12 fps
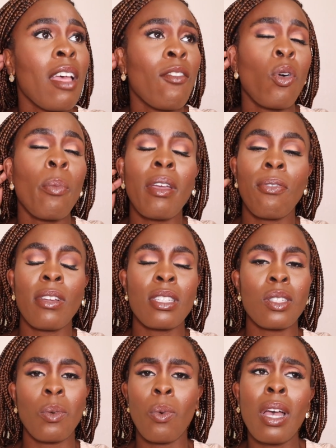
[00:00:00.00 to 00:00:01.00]
all my friends
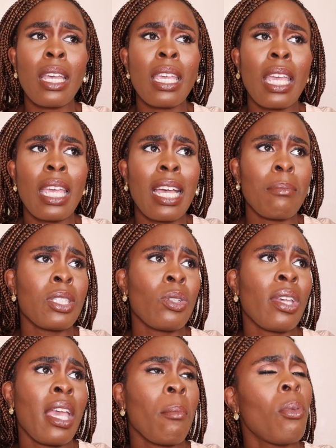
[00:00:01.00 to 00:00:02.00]
are working, I'm still
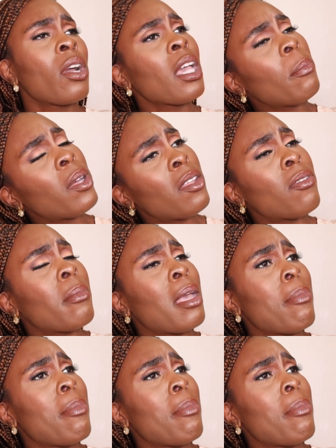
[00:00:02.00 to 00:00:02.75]
getting pocket money from my